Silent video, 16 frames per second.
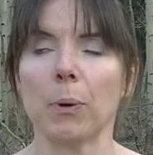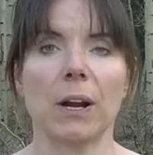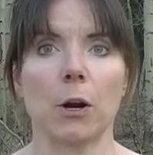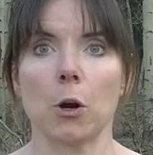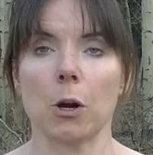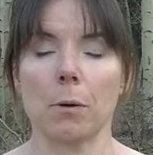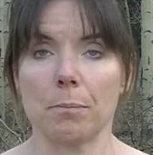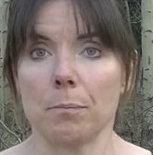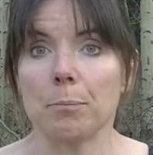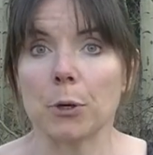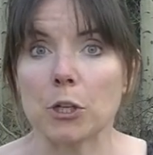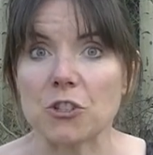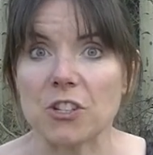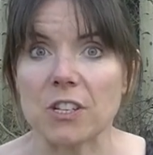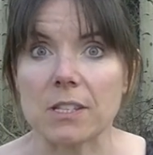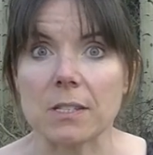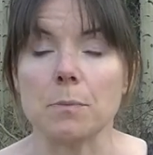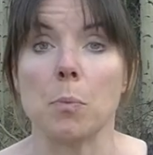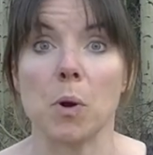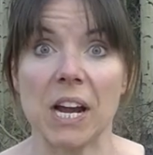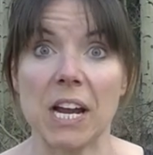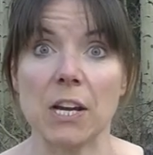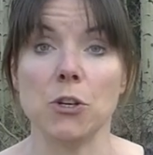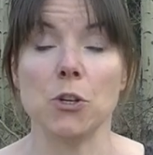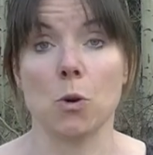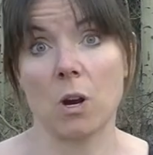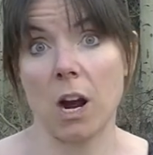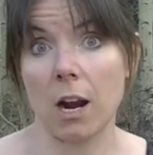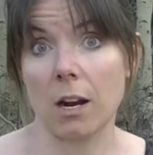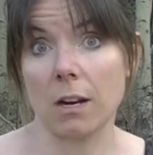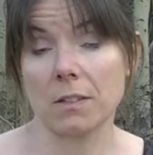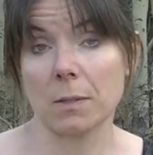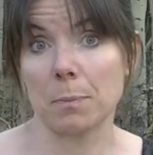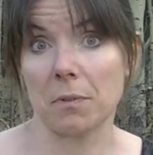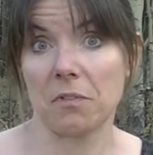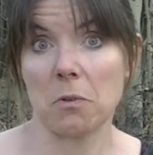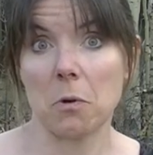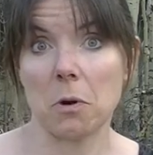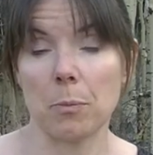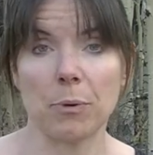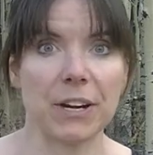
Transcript: or purchased brand new cars before,